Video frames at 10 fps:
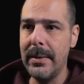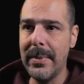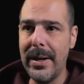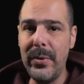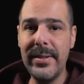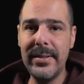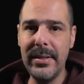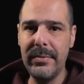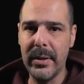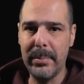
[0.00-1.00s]
My
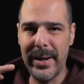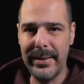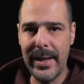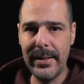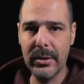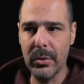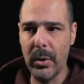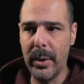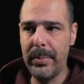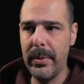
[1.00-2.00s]

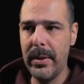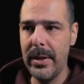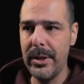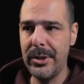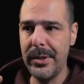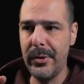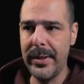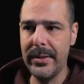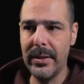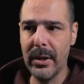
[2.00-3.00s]
desktop
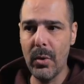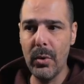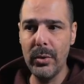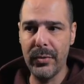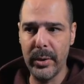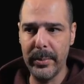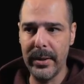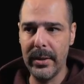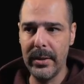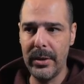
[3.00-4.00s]
generated a code for me,
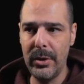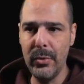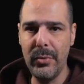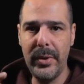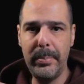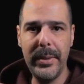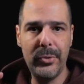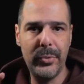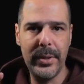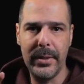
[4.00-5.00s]

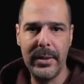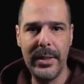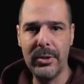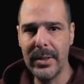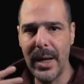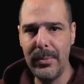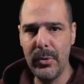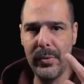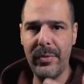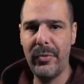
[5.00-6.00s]
UVP3. Each time
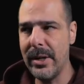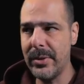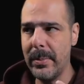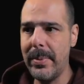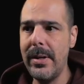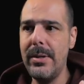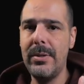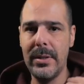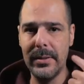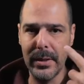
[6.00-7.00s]
you refresh the
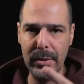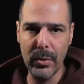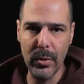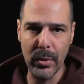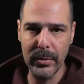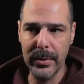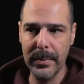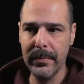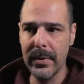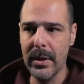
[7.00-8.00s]
page, it's a new code.
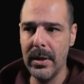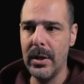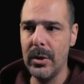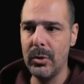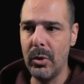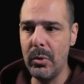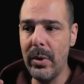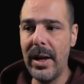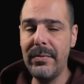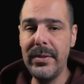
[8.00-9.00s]
So
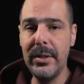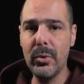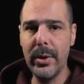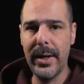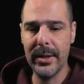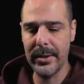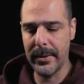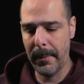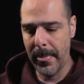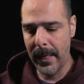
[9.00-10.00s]
you have this connection.